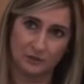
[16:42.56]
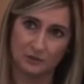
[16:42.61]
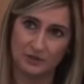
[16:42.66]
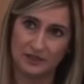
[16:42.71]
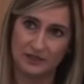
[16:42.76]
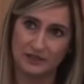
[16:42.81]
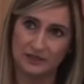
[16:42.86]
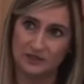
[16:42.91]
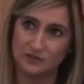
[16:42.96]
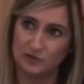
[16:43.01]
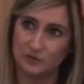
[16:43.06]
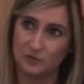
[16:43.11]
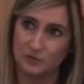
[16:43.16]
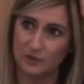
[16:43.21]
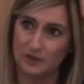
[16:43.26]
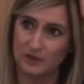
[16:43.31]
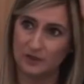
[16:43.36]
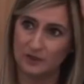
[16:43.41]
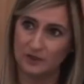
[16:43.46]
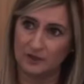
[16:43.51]
ran
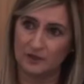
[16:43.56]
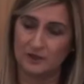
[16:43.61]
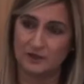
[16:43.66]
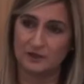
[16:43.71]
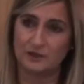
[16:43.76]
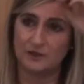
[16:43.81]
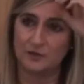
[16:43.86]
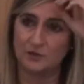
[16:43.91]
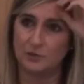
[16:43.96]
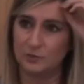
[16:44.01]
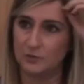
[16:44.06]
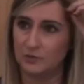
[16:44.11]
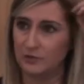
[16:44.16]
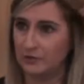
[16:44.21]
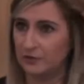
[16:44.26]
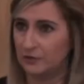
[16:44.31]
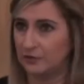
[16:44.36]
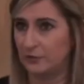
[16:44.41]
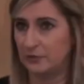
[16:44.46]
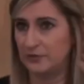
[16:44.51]
into a young
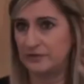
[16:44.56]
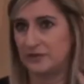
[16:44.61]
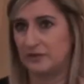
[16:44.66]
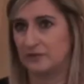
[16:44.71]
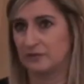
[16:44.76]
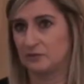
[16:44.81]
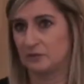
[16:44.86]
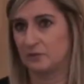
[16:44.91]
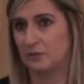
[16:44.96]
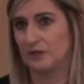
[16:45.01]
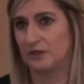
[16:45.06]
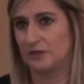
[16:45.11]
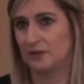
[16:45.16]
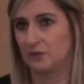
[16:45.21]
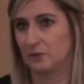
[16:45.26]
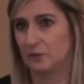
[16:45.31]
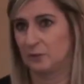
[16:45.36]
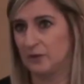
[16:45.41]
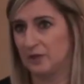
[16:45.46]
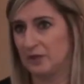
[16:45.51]
mother who was out wheeling
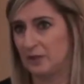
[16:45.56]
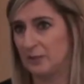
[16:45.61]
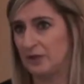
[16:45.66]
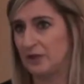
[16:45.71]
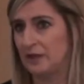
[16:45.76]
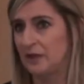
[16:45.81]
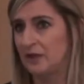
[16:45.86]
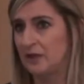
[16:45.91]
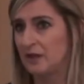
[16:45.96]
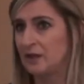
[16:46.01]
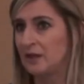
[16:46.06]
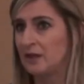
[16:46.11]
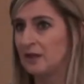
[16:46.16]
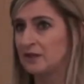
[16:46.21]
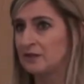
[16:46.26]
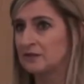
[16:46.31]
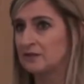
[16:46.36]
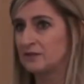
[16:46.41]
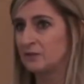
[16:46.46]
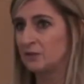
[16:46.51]
her baby.
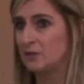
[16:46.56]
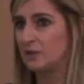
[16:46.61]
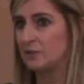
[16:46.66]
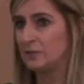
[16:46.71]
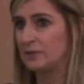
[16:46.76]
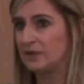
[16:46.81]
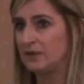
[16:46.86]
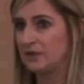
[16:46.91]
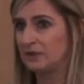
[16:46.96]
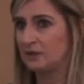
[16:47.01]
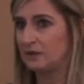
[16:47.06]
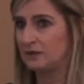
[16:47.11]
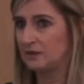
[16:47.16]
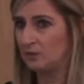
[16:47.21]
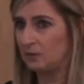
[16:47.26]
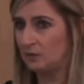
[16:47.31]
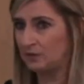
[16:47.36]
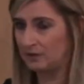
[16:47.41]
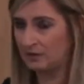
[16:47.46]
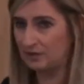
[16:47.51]
So, I mean,
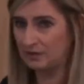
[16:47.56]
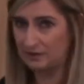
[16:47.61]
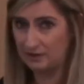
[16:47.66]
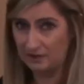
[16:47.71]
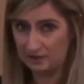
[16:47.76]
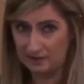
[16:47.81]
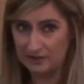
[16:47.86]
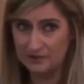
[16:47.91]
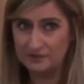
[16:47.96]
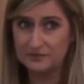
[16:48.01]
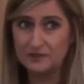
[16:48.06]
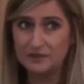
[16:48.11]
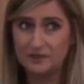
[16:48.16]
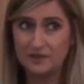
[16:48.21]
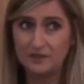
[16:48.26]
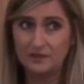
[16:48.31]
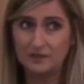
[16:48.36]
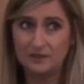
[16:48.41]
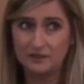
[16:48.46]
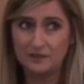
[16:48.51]
even
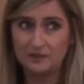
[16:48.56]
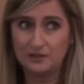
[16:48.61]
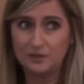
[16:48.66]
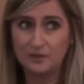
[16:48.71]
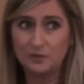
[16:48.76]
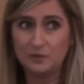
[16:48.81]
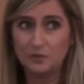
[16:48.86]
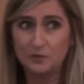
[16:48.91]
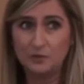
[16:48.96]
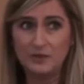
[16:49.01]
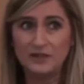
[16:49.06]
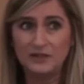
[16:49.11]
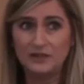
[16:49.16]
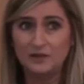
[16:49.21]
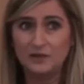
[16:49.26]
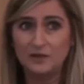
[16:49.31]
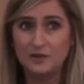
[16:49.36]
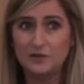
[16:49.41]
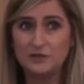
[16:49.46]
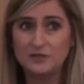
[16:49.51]
the
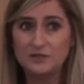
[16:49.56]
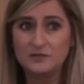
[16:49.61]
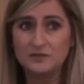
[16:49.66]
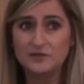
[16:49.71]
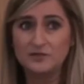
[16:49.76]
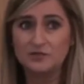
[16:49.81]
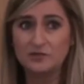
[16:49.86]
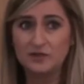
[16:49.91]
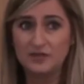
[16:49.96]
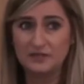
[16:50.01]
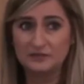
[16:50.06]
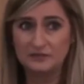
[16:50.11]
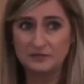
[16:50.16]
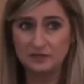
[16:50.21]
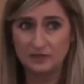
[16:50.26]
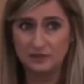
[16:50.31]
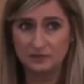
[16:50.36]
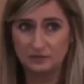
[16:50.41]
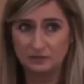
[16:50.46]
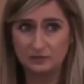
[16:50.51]
European laws for
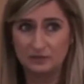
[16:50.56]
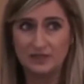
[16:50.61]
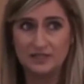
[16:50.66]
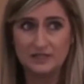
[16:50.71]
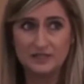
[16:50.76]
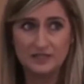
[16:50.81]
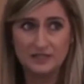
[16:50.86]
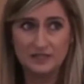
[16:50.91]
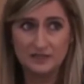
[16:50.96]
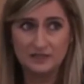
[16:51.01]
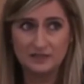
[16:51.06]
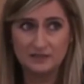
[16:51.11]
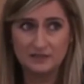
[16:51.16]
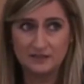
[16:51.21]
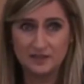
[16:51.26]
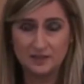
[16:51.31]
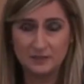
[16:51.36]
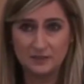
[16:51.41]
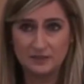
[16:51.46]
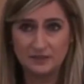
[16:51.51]
driving have really taken
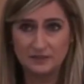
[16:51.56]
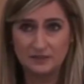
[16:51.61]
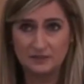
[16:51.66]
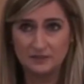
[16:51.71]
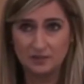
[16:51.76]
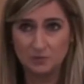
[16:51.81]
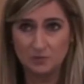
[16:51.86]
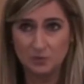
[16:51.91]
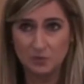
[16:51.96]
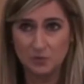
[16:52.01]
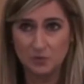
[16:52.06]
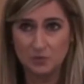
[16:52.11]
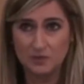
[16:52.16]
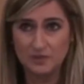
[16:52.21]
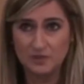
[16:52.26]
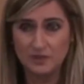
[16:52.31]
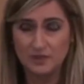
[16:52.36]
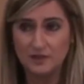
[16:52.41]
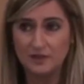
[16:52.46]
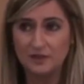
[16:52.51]
sleepiness on
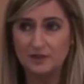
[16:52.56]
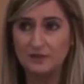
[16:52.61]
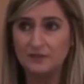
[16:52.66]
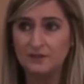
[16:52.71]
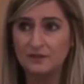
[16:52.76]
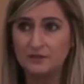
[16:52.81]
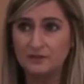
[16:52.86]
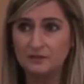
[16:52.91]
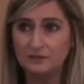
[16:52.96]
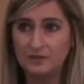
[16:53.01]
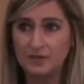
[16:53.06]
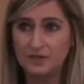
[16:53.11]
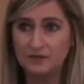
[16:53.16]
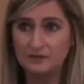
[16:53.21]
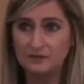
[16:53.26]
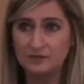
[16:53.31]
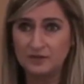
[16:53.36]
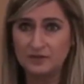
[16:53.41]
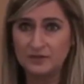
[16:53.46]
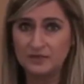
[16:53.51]
board. They've now
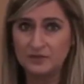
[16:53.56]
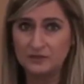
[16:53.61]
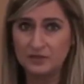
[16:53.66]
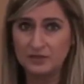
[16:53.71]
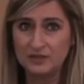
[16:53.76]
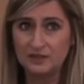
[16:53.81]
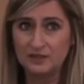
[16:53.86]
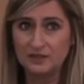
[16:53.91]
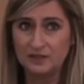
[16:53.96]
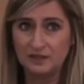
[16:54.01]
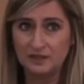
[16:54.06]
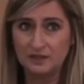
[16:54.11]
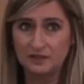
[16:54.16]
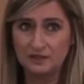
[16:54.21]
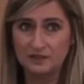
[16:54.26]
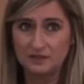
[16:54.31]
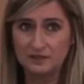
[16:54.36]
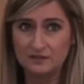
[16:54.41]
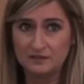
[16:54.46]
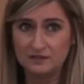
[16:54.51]
very strict
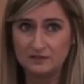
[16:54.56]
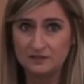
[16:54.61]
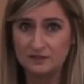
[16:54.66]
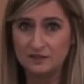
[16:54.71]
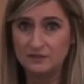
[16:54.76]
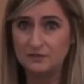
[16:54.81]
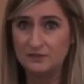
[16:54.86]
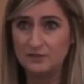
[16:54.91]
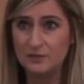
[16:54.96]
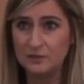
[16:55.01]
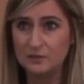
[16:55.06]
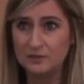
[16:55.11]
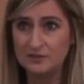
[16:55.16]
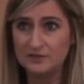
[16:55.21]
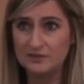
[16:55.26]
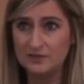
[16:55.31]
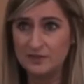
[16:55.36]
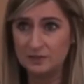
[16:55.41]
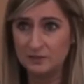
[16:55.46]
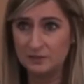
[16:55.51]
guidelines. If you are
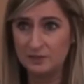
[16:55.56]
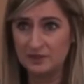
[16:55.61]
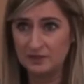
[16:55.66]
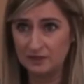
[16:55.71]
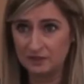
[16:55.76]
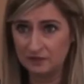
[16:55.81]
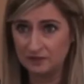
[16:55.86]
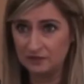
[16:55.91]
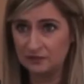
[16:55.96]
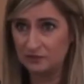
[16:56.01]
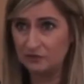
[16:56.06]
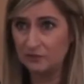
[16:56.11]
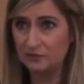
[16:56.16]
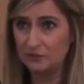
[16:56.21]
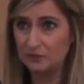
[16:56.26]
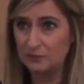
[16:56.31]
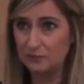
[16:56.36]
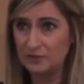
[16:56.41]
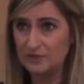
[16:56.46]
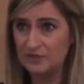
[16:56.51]
sleepy and
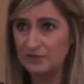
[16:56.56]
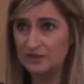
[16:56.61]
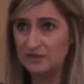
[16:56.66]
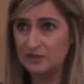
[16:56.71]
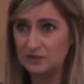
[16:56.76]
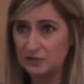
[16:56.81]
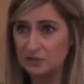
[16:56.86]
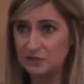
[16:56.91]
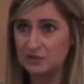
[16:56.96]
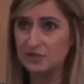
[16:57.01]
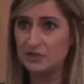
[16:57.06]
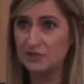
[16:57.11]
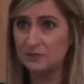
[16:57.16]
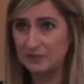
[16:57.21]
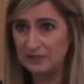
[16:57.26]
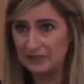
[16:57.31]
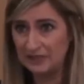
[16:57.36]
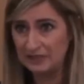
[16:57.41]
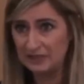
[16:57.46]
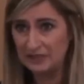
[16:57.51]
you present to your
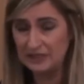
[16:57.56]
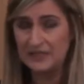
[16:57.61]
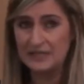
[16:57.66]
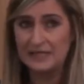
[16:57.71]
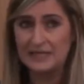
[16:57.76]
GP,